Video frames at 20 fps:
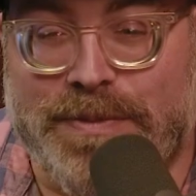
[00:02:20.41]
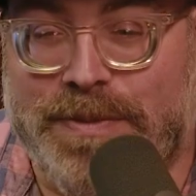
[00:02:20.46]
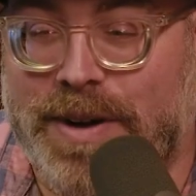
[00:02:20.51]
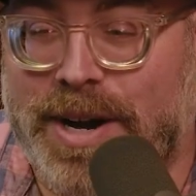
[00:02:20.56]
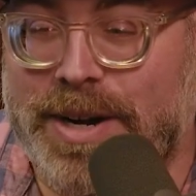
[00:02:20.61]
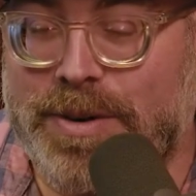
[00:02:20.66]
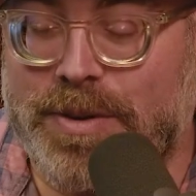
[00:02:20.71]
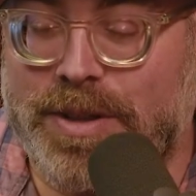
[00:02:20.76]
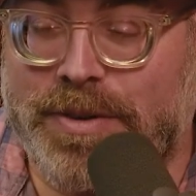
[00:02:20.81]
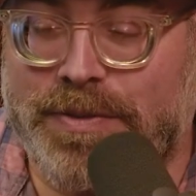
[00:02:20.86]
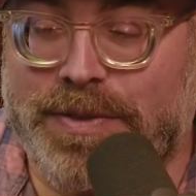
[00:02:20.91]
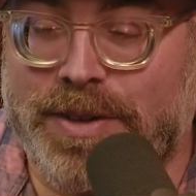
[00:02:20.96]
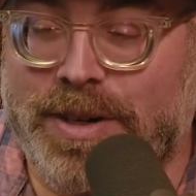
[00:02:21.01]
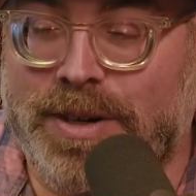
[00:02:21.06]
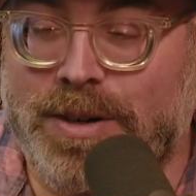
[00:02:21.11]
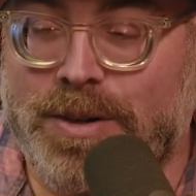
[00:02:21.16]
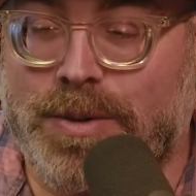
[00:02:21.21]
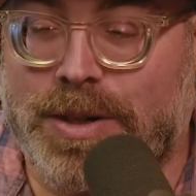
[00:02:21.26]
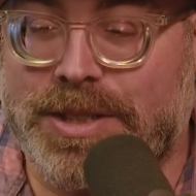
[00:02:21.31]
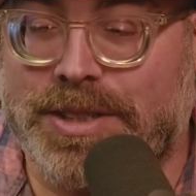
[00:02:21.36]
fine with if the
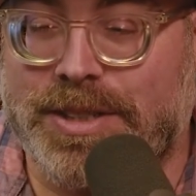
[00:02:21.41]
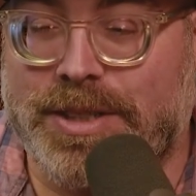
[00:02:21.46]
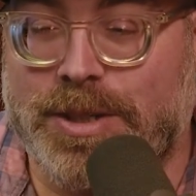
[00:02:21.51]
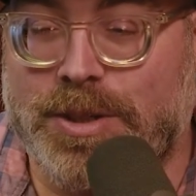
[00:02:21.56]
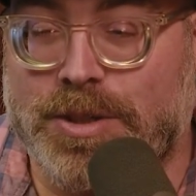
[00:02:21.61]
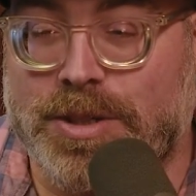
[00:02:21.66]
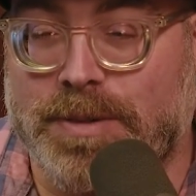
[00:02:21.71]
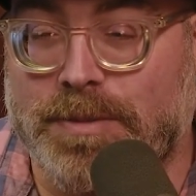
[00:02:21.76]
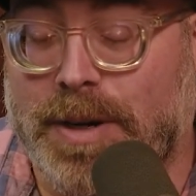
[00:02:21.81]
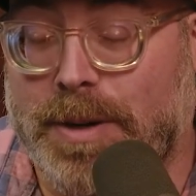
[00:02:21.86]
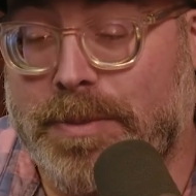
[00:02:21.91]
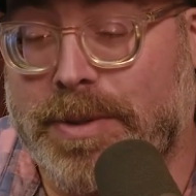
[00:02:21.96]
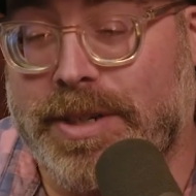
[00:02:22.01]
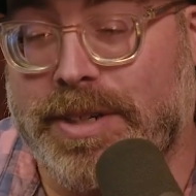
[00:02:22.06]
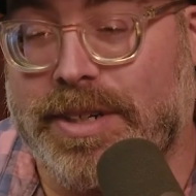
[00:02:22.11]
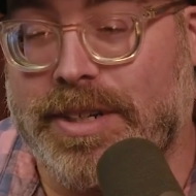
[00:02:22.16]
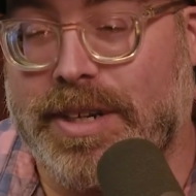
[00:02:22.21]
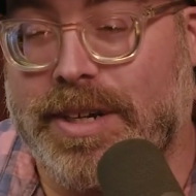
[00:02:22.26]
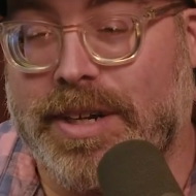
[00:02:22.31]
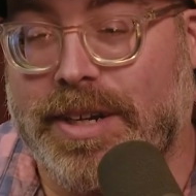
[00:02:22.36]
girl wants to use them. I
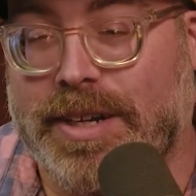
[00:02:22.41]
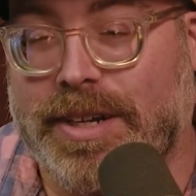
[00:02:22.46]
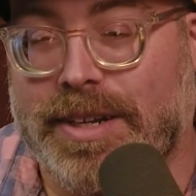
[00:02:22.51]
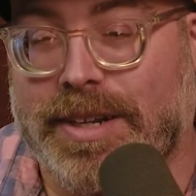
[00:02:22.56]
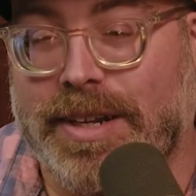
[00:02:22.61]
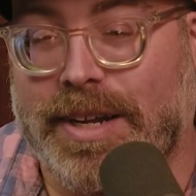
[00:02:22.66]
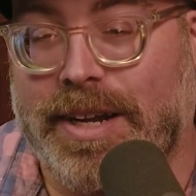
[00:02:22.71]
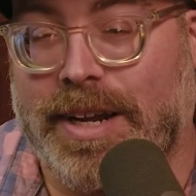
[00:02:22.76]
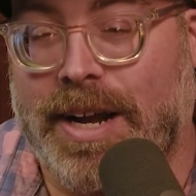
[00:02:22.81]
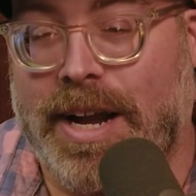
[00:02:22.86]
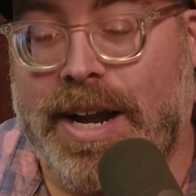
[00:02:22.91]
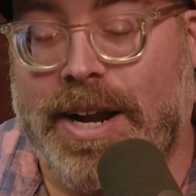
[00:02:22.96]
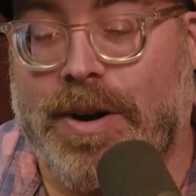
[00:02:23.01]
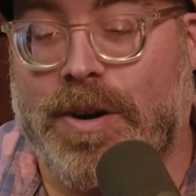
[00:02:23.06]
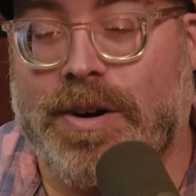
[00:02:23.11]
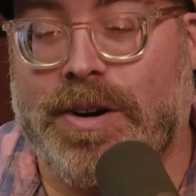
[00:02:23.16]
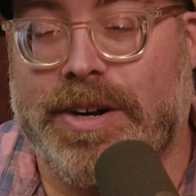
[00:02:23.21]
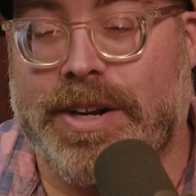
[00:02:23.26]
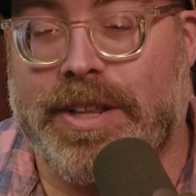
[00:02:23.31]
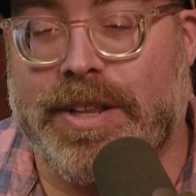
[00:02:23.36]
mean, I
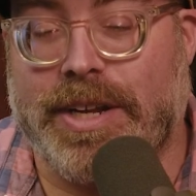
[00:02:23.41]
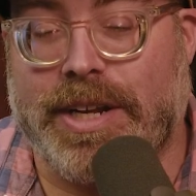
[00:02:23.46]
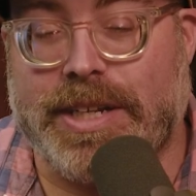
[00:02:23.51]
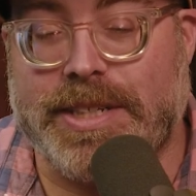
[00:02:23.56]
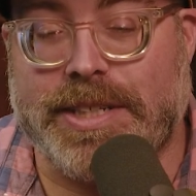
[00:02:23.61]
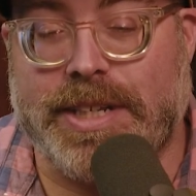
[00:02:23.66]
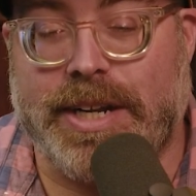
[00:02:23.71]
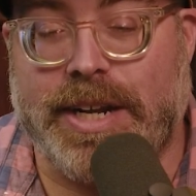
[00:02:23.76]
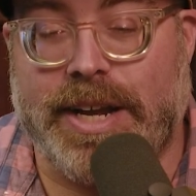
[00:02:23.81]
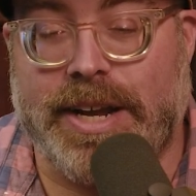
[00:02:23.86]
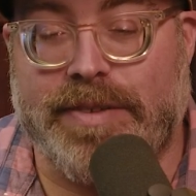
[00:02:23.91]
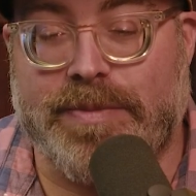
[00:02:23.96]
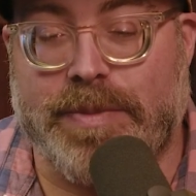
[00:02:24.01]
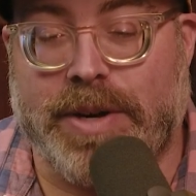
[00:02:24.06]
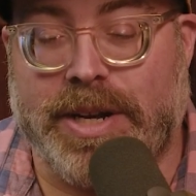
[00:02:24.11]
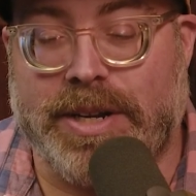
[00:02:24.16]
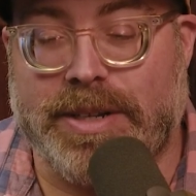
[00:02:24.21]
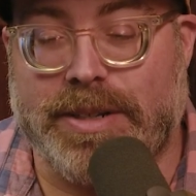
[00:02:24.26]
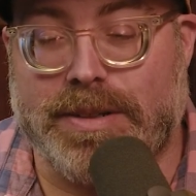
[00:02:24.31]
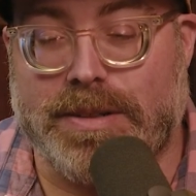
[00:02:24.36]
already, like I said, I have
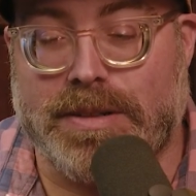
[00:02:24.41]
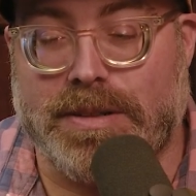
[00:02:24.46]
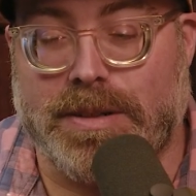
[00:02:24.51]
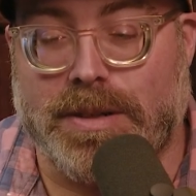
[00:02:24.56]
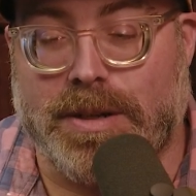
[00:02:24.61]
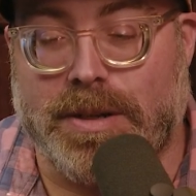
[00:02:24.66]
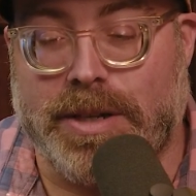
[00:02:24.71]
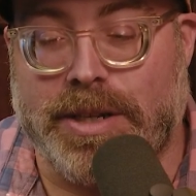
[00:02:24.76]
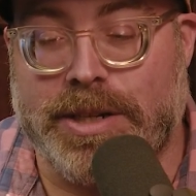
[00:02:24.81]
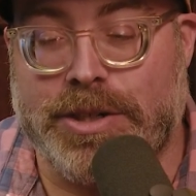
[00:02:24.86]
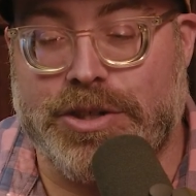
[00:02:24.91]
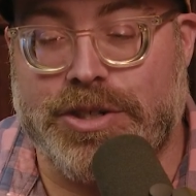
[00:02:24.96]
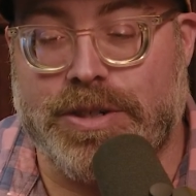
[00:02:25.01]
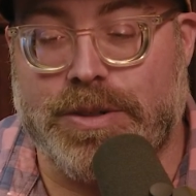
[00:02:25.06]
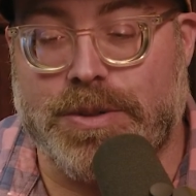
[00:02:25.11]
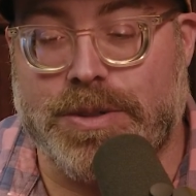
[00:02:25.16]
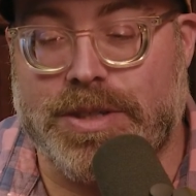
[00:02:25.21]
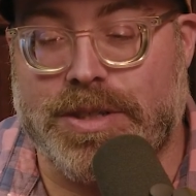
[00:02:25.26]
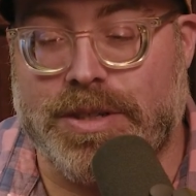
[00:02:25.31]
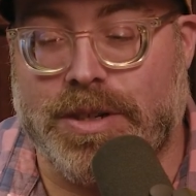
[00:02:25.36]
my
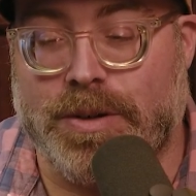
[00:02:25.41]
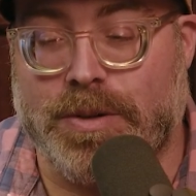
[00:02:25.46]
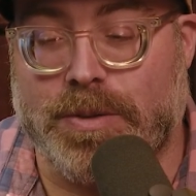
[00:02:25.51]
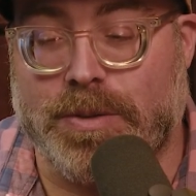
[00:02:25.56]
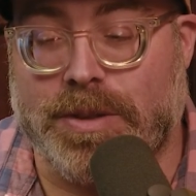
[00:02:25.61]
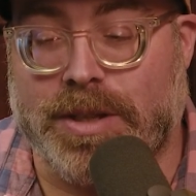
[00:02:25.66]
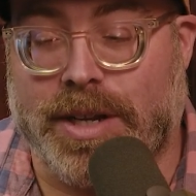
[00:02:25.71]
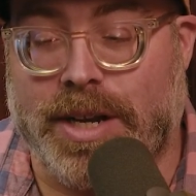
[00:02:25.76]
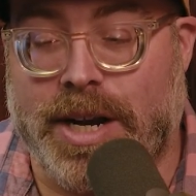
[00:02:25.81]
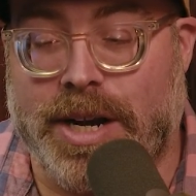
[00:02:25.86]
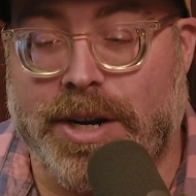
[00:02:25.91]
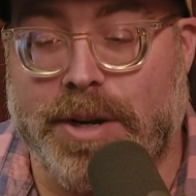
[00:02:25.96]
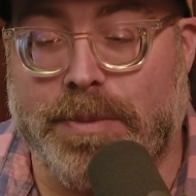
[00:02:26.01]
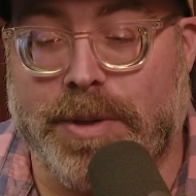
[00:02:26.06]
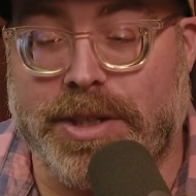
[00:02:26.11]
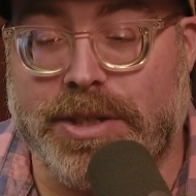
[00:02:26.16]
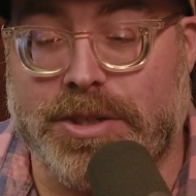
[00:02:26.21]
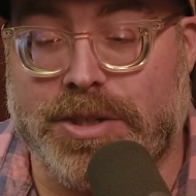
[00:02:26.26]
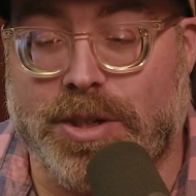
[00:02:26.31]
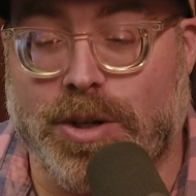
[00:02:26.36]
issues. So the condom,
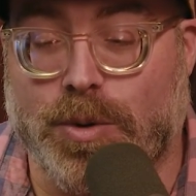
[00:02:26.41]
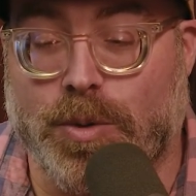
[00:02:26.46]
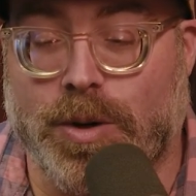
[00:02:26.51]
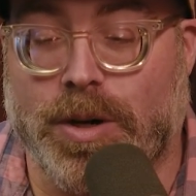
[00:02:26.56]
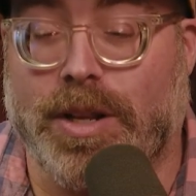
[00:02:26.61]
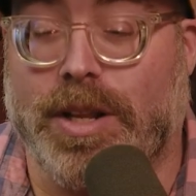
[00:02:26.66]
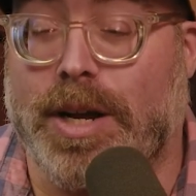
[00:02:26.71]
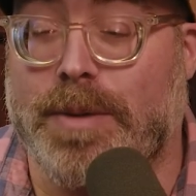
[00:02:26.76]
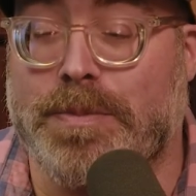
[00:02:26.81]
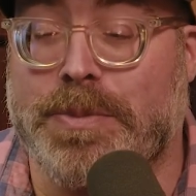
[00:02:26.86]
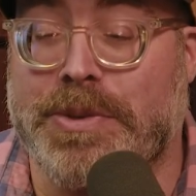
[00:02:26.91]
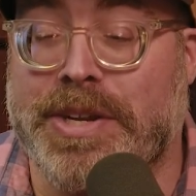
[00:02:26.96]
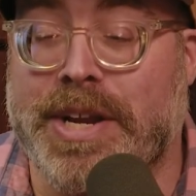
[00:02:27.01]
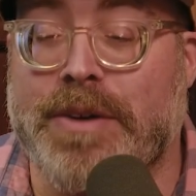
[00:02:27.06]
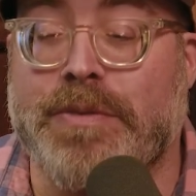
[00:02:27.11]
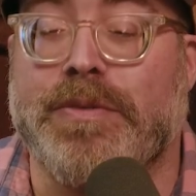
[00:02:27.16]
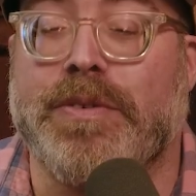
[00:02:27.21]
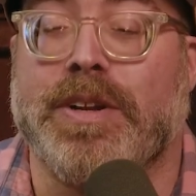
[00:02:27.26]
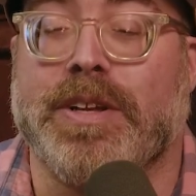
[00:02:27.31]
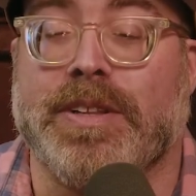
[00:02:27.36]
I just go, well, I'm
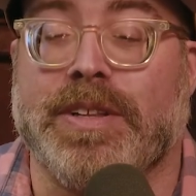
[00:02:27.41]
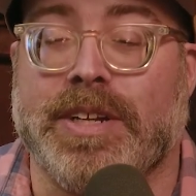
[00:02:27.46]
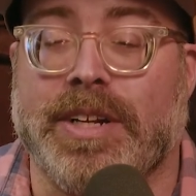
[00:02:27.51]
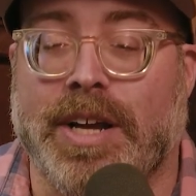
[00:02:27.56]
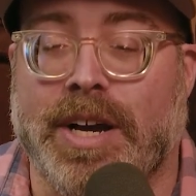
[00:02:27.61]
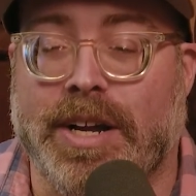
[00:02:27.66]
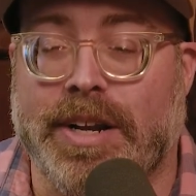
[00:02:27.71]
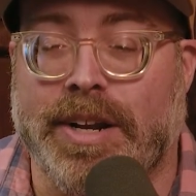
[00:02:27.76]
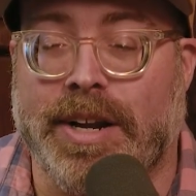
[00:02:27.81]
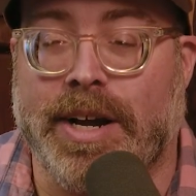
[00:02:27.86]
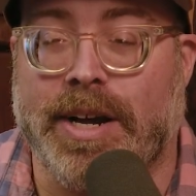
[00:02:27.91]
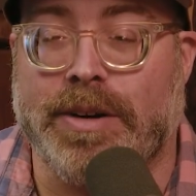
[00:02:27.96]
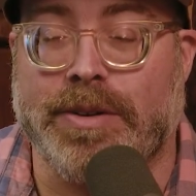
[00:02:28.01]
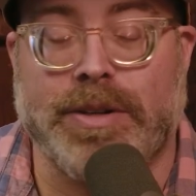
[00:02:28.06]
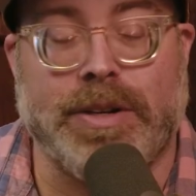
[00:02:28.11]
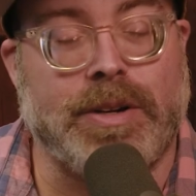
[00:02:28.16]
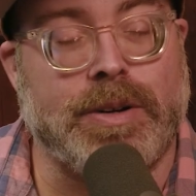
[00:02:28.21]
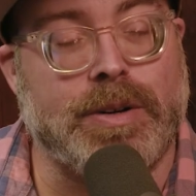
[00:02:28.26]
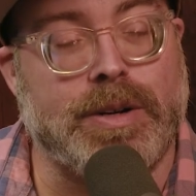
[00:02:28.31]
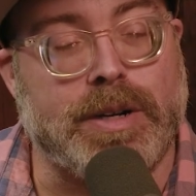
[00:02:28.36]
definitely not now.
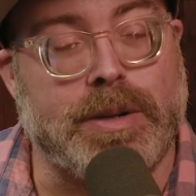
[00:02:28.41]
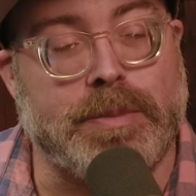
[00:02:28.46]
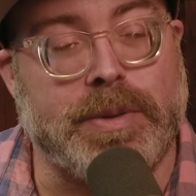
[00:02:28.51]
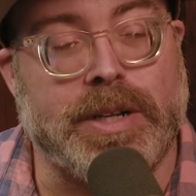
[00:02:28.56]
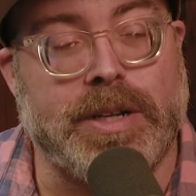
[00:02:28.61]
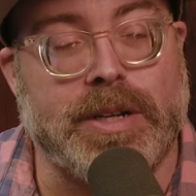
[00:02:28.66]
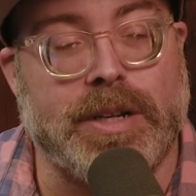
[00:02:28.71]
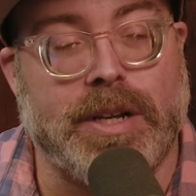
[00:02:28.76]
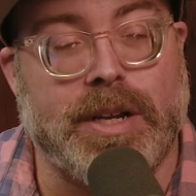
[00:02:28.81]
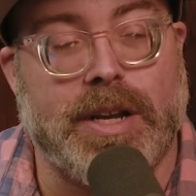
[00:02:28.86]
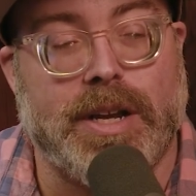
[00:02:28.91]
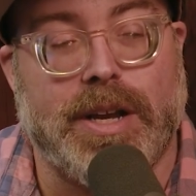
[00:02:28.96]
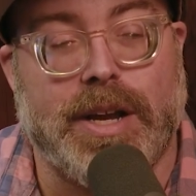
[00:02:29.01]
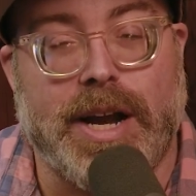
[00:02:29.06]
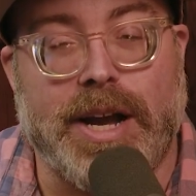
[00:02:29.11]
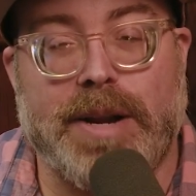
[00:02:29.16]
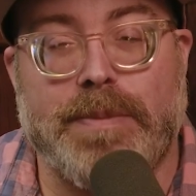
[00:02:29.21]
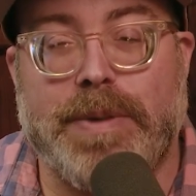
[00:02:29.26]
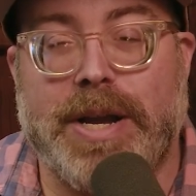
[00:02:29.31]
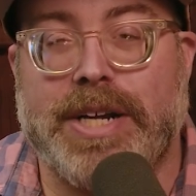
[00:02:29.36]
You know what I mean? Yeah.
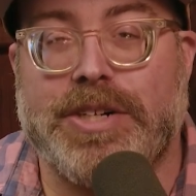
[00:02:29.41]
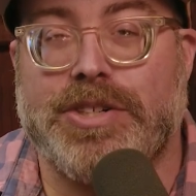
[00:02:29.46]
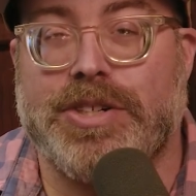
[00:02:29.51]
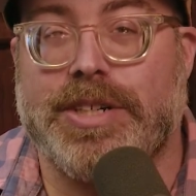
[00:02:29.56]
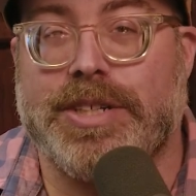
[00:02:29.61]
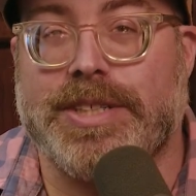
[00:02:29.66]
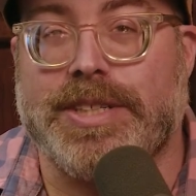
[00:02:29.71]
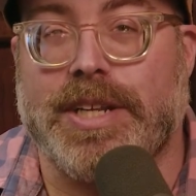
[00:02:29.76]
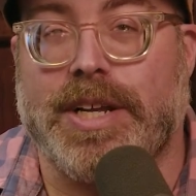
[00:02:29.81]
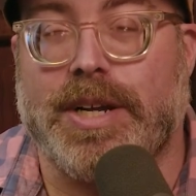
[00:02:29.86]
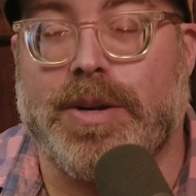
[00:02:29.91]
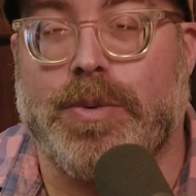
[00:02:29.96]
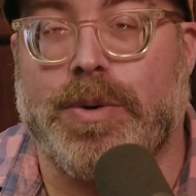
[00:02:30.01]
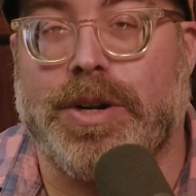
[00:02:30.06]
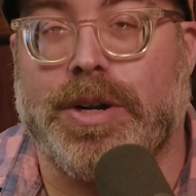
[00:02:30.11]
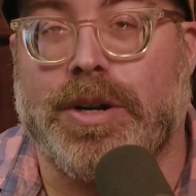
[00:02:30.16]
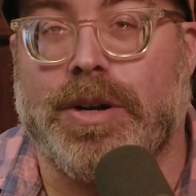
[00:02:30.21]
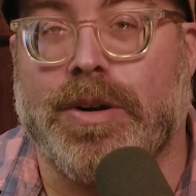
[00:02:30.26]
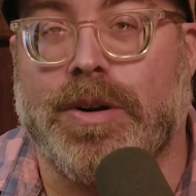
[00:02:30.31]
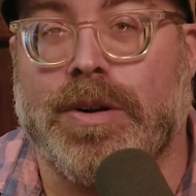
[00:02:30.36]
I'd imagine it's like when
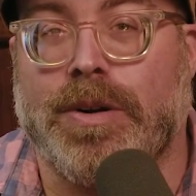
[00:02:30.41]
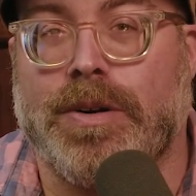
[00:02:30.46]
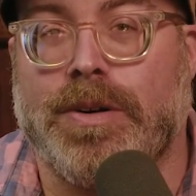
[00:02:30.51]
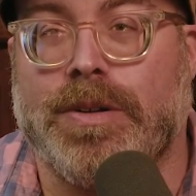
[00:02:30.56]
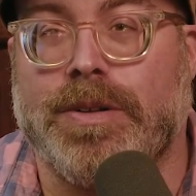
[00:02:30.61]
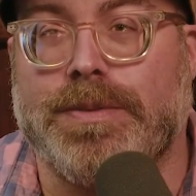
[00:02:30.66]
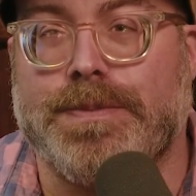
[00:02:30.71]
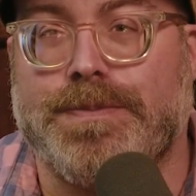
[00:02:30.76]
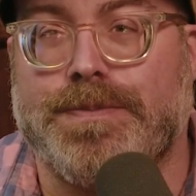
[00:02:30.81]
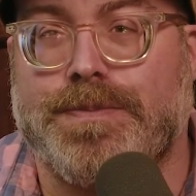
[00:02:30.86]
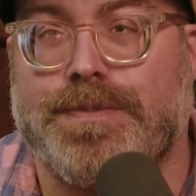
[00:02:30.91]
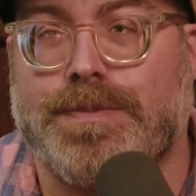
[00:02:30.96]
a girl,